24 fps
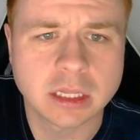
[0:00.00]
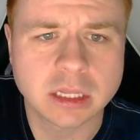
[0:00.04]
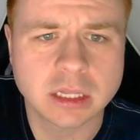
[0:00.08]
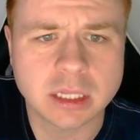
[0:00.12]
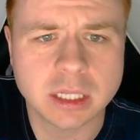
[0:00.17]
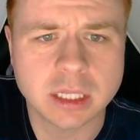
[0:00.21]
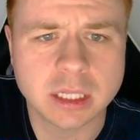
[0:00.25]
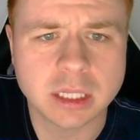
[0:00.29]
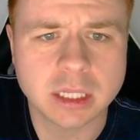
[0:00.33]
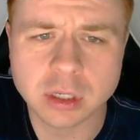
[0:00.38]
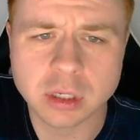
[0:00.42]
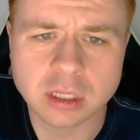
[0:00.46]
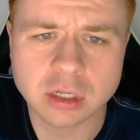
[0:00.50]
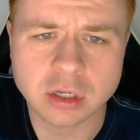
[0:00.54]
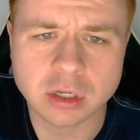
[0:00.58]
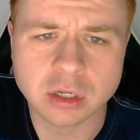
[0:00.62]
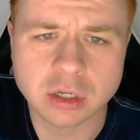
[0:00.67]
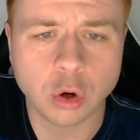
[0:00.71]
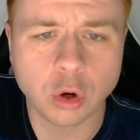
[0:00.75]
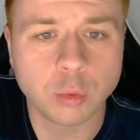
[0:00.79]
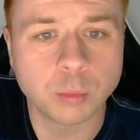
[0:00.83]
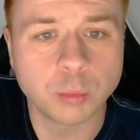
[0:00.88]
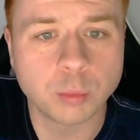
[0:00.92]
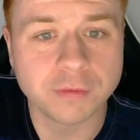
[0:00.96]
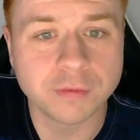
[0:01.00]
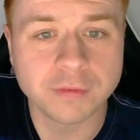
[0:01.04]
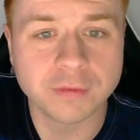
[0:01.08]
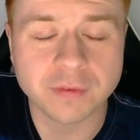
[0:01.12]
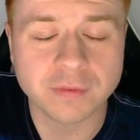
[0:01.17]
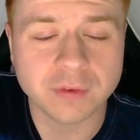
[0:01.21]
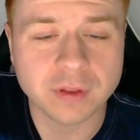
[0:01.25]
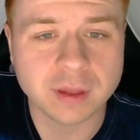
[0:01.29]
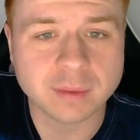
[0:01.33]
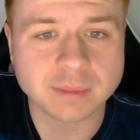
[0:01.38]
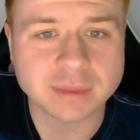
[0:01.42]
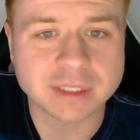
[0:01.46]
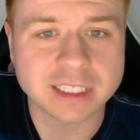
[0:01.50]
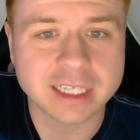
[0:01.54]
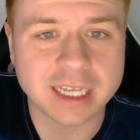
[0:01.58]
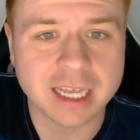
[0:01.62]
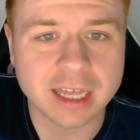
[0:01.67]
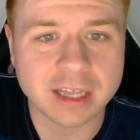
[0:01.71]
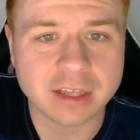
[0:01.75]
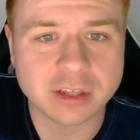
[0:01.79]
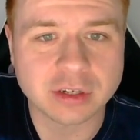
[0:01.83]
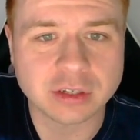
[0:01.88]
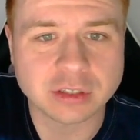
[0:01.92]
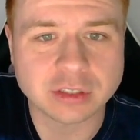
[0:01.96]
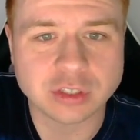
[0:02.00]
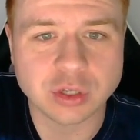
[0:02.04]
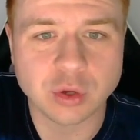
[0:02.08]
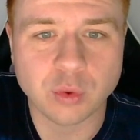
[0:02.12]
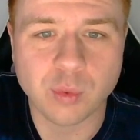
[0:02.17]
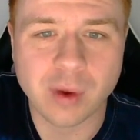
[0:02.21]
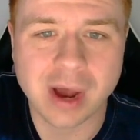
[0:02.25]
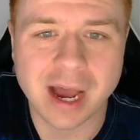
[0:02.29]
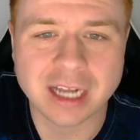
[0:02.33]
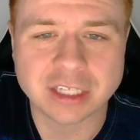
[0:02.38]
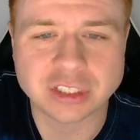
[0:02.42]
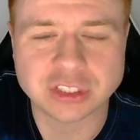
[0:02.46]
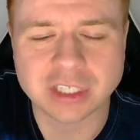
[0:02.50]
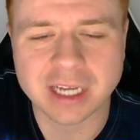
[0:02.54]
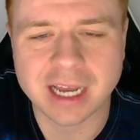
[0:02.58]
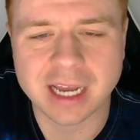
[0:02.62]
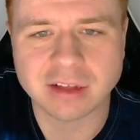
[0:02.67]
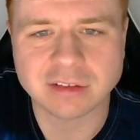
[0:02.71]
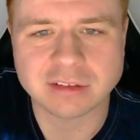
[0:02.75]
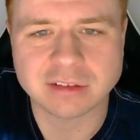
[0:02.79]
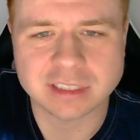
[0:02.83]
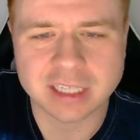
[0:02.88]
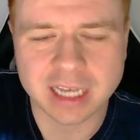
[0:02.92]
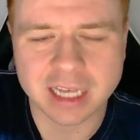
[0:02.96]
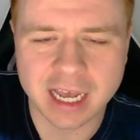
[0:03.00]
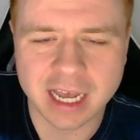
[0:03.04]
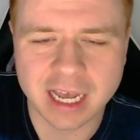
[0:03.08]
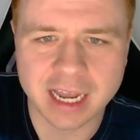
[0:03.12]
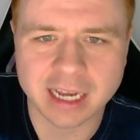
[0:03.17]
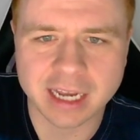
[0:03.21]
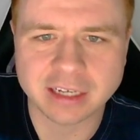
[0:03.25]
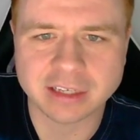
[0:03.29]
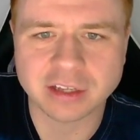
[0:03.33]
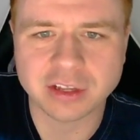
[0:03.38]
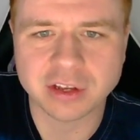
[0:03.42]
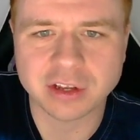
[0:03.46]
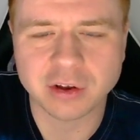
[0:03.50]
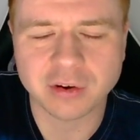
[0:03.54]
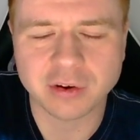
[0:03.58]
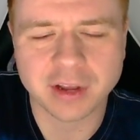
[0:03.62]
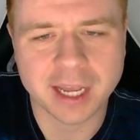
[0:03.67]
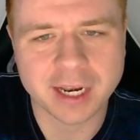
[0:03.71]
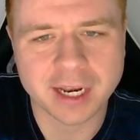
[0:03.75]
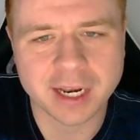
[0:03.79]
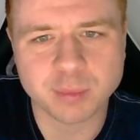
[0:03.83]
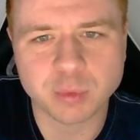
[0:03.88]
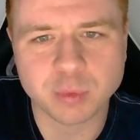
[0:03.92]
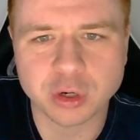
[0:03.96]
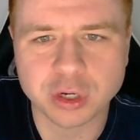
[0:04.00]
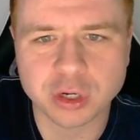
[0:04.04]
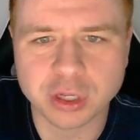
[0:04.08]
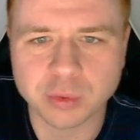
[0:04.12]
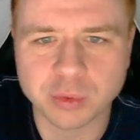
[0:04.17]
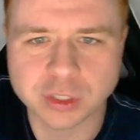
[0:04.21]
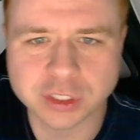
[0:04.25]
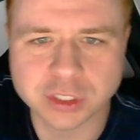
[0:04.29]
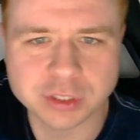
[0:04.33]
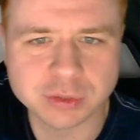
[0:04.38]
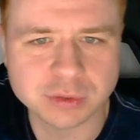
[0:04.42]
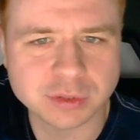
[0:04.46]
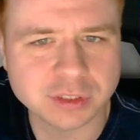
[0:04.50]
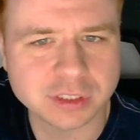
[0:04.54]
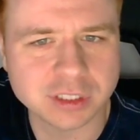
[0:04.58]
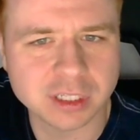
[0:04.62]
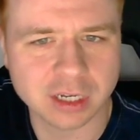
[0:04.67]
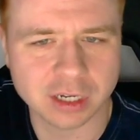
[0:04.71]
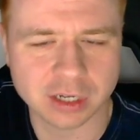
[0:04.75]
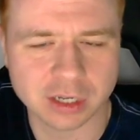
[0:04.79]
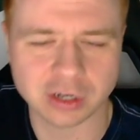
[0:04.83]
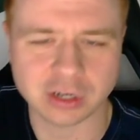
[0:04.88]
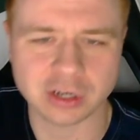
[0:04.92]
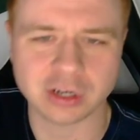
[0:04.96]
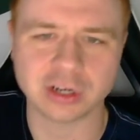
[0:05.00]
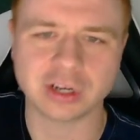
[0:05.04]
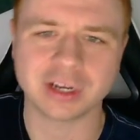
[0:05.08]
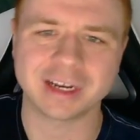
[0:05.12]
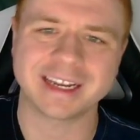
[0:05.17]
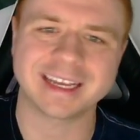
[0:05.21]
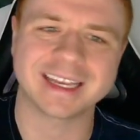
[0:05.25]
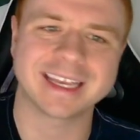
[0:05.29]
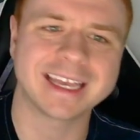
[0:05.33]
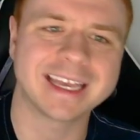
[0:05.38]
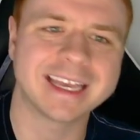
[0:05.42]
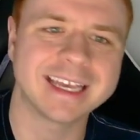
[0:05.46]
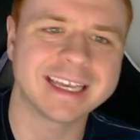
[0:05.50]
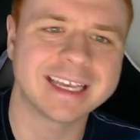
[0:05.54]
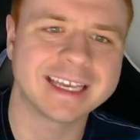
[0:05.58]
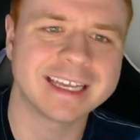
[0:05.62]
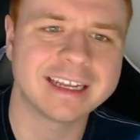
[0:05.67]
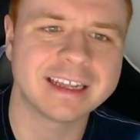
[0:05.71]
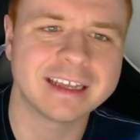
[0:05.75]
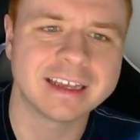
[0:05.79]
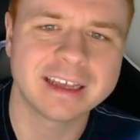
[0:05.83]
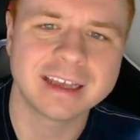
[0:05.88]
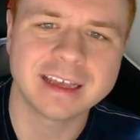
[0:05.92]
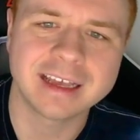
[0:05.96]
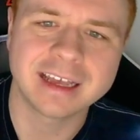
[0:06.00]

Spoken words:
They put a little home movie for them together to watch outside, kind of Maria when she was younger and a kid,